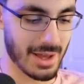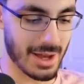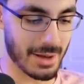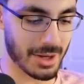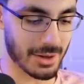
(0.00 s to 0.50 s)

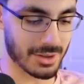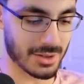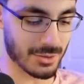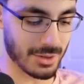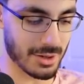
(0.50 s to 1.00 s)
I'm going to go with
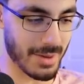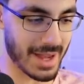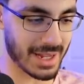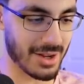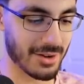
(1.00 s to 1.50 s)
the Tornado
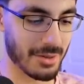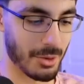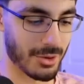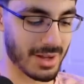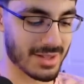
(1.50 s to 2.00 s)
back here. The
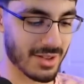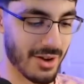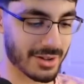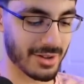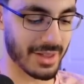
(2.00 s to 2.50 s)
Mortar is
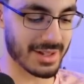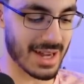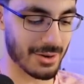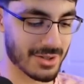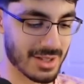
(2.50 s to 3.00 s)
locked on the
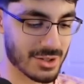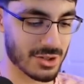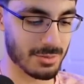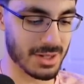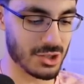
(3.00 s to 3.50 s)
tower, so that
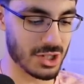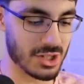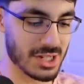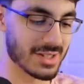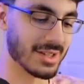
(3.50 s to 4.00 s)
should be
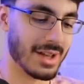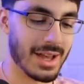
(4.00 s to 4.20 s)
GG's.